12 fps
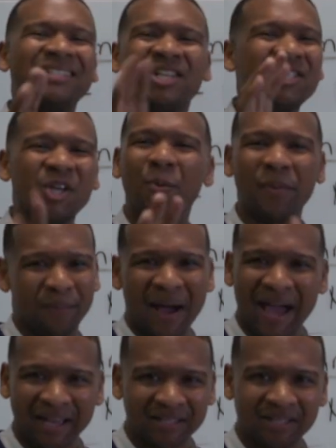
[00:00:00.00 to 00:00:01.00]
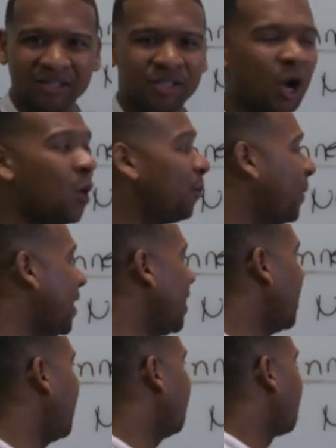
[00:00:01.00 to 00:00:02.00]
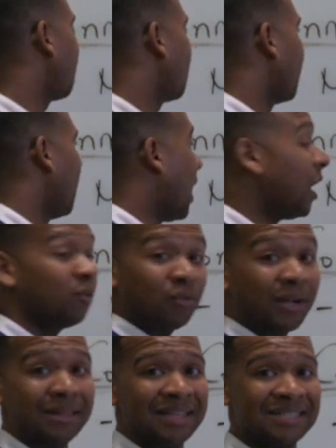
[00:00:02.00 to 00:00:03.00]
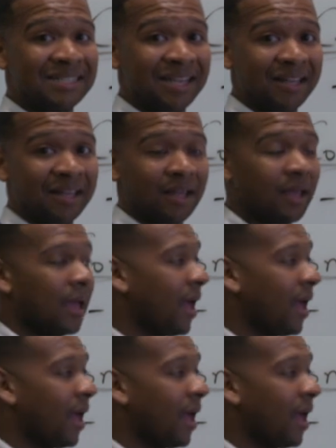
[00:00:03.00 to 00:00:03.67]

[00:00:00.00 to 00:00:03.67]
just don't be biased. Don't be unrealistic,